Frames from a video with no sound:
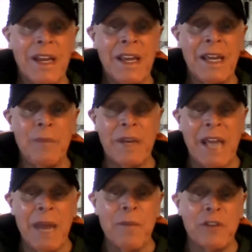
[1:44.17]
He
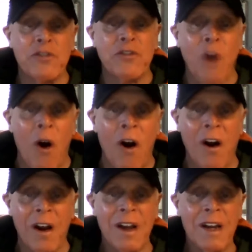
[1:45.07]
became a
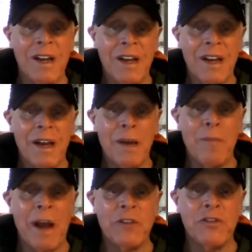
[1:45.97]
star.
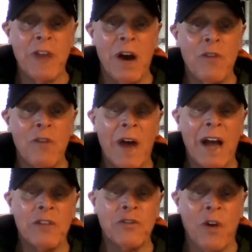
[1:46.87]
Myself,
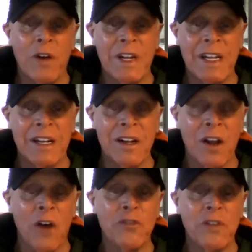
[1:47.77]
I started getting
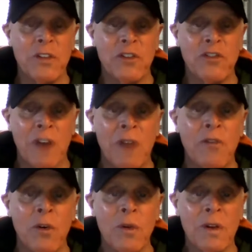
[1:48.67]
lost in the
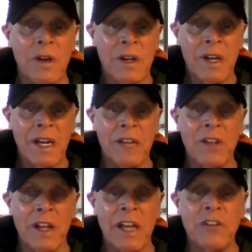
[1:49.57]
shuffle in
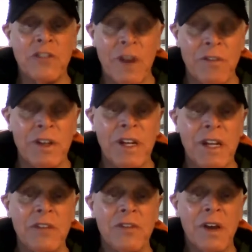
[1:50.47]
the late
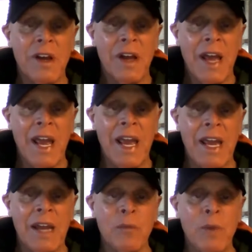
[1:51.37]
70s,
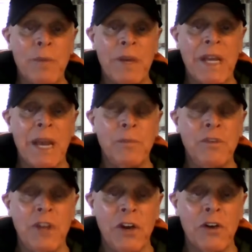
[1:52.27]
and we became
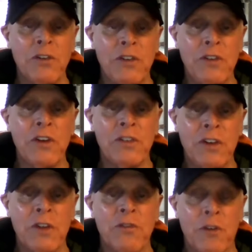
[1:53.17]
dear, dear,
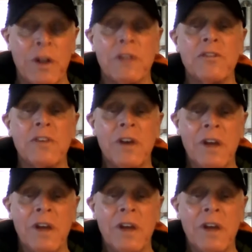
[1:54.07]
dear friends.